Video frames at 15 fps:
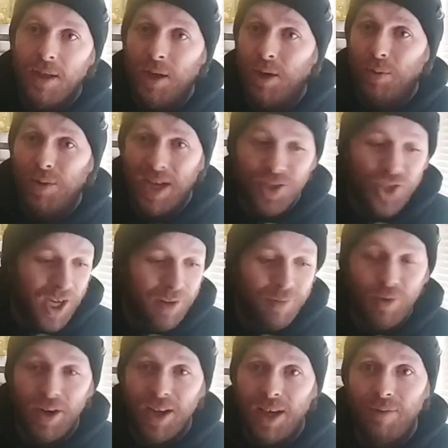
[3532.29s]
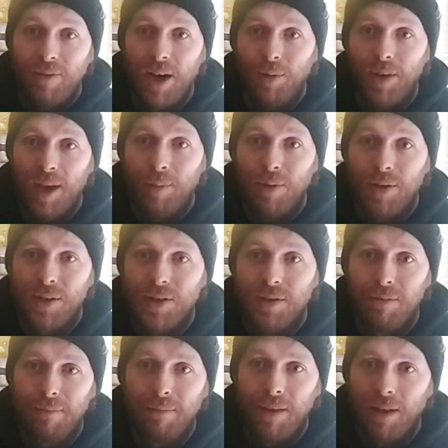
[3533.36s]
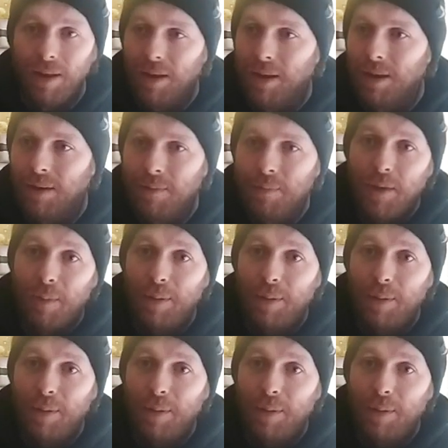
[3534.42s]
the Emirates about Ozil. Why?